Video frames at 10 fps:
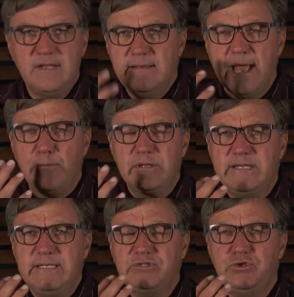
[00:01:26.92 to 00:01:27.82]
Now, with
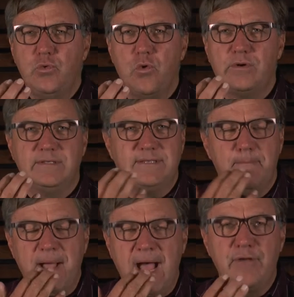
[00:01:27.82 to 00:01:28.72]
these two organs, the
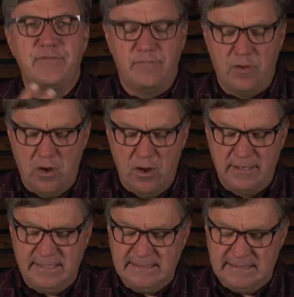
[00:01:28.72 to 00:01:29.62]
mouth and the
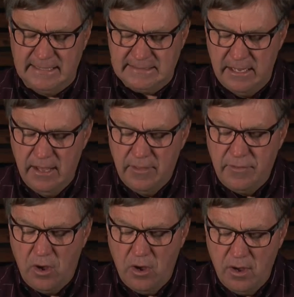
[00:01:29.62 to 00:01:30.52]
heart, he says,
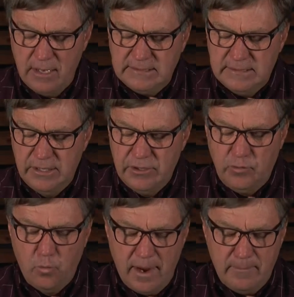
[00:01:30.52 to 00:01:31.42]
the heart
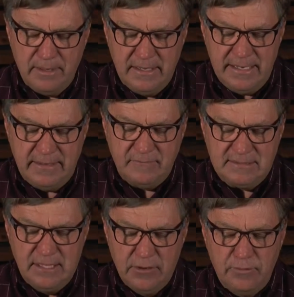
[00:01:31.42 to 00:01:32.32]
one
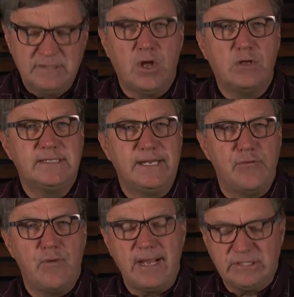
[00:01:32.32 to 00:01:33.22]
believes, resulting
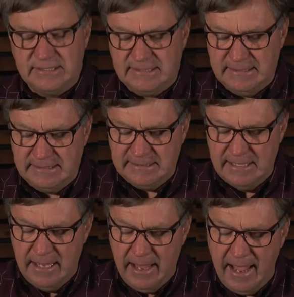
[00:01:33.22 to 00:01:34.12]
in righteousness.
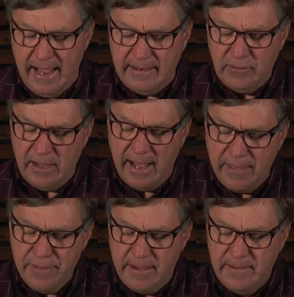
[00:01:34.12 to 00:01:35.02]
And the
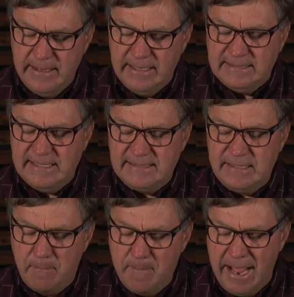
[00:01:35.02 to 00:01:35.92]
other, he says,
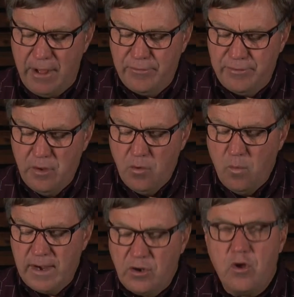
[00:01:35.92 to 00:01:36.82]
the mouth,
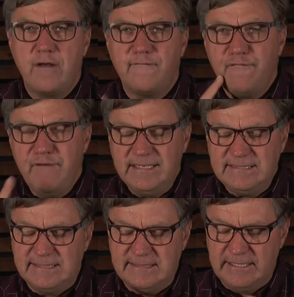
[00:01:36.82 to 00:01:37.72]
one
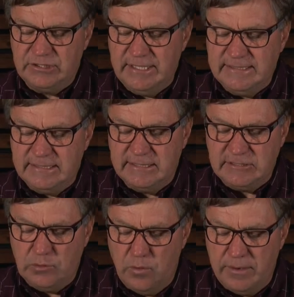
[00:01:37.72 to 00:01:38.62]
confesses that Jesus
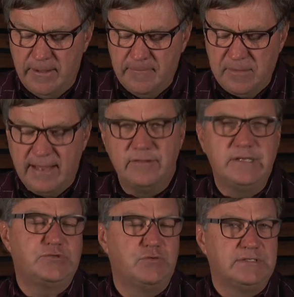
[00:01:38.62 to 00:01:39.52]
is Lord, and
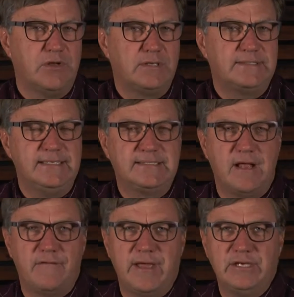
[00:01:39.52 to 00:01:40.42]
this results in
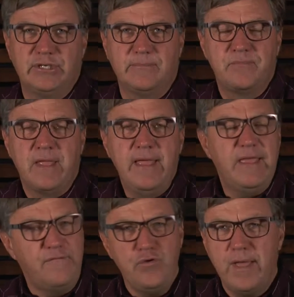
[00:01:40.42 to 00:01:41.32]
salvation.
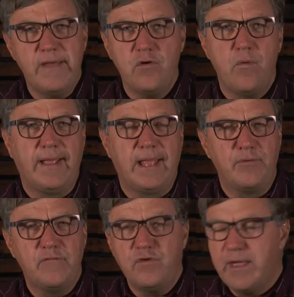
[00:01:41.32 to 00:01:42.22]
If you ever wake
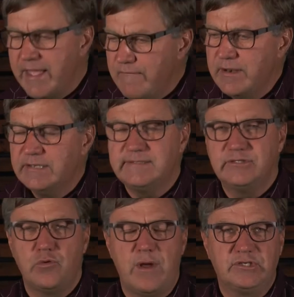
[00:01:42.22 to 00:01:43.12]
up, if you're ever in a
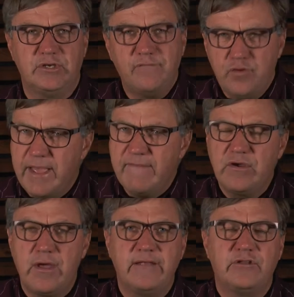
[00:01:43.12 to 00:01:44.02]
situation, if you're
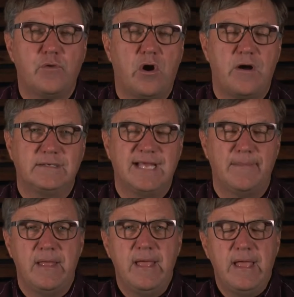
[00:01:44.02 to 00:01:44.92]
ever going through a hard
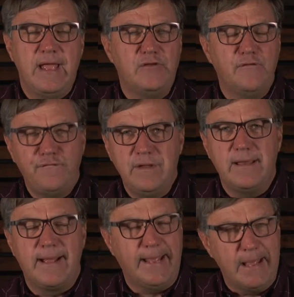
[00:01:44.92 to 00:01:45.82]
time, and you
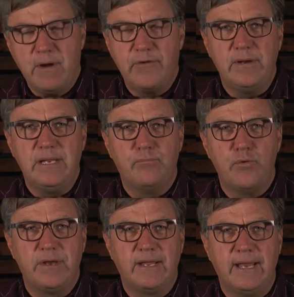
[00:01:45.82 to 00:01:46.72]
feel like, Am I really
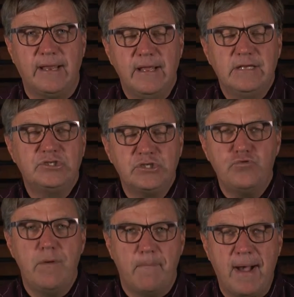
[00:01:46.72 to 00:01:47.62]
born again?
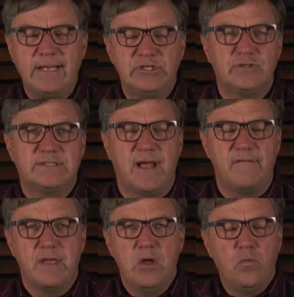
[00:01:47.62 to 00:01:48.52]
Just remind
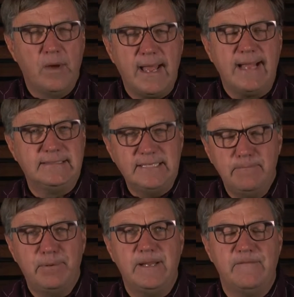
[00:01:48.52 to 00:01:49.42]
yourself, Well, I
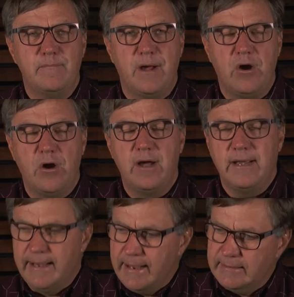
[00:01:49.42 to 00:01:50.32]
did believe in my
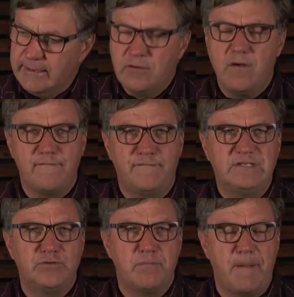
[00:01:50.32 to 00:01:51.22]
heart and I did
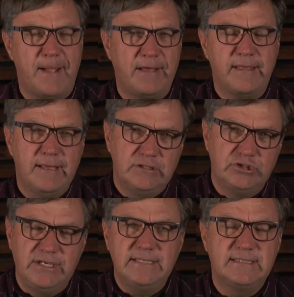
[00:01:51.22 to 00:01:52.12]
confess with my mouth,
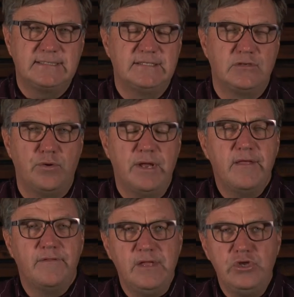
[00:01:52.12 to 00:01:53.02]
Jesus is Lord.
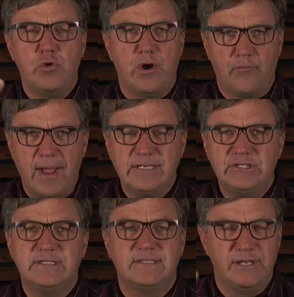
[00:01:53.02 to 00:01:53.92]
Then you are
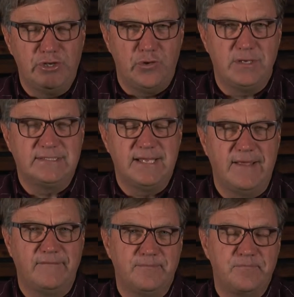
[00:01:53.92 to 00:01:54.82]
righteous, then you are
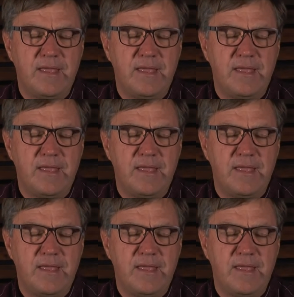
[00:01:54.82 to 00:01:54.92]
saved.